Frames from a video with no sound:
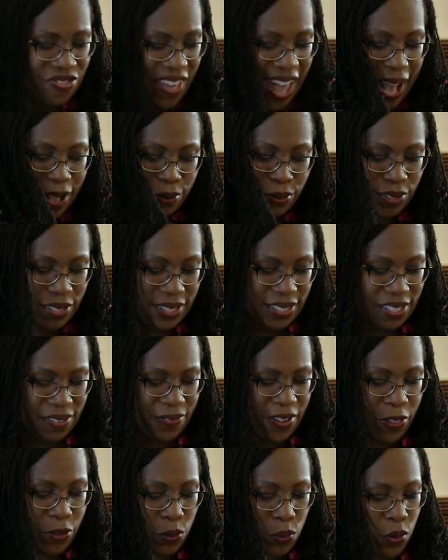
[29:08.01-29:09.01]
thousands
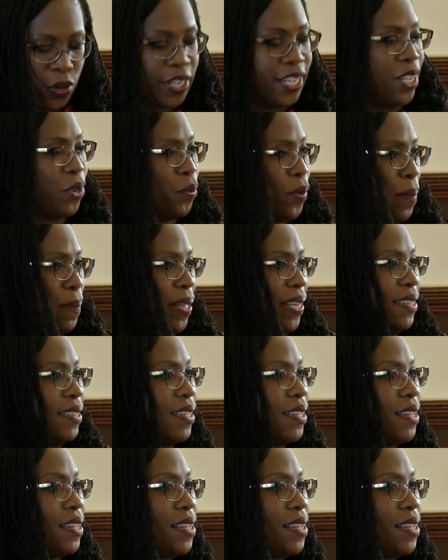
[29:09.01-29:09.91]
of other working women